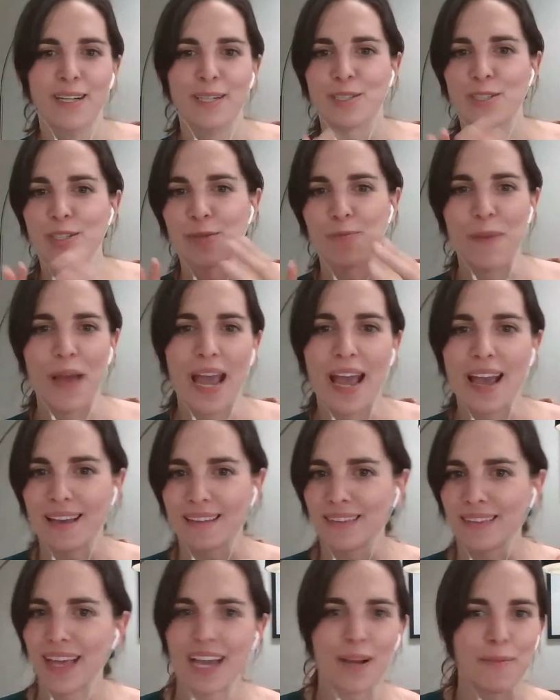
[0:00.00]
to pay
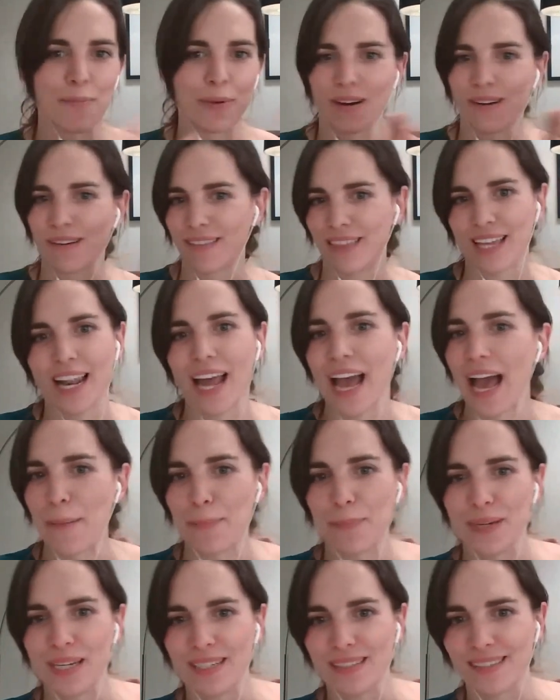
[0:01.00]
labor that
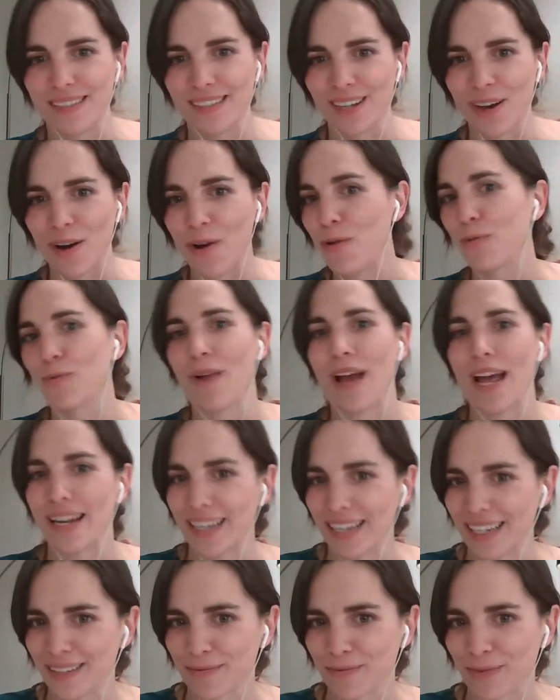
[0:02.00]
happened
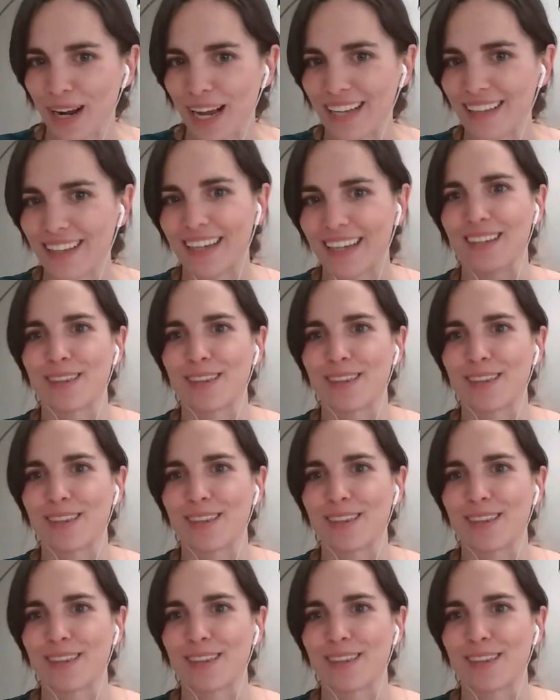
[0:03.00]
already, right? Like the